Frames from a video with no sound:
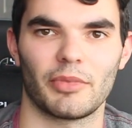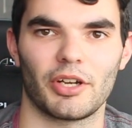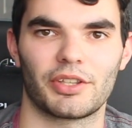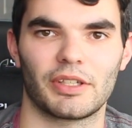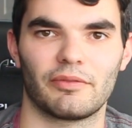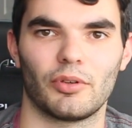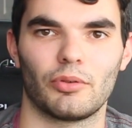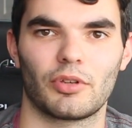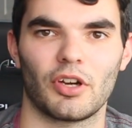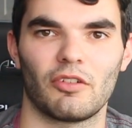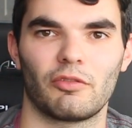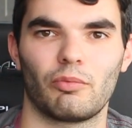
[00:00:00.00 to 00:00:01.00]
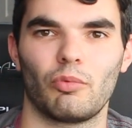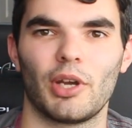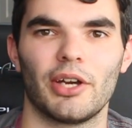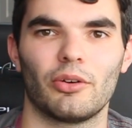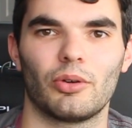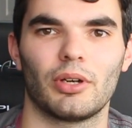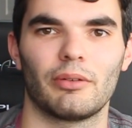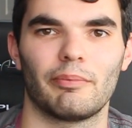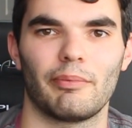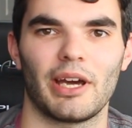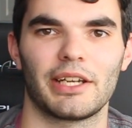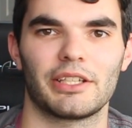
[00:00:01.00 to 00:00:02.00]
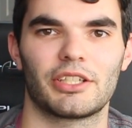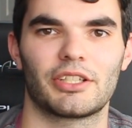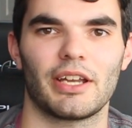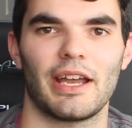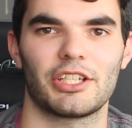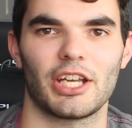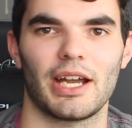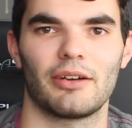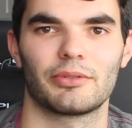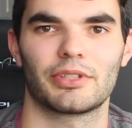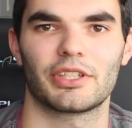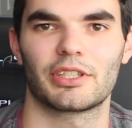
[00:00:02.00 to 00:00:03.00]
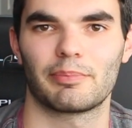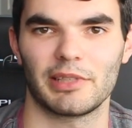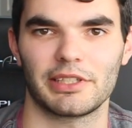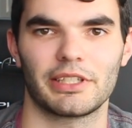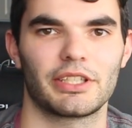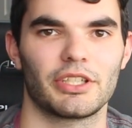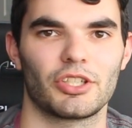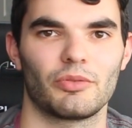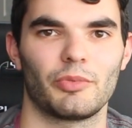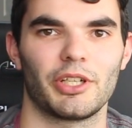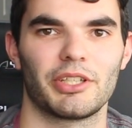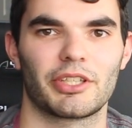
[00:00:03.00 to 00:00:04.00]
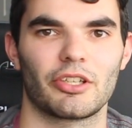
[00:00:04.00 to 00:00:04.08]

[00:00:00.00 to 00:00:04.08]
but I think Volkov will managed to edge out a split decision win.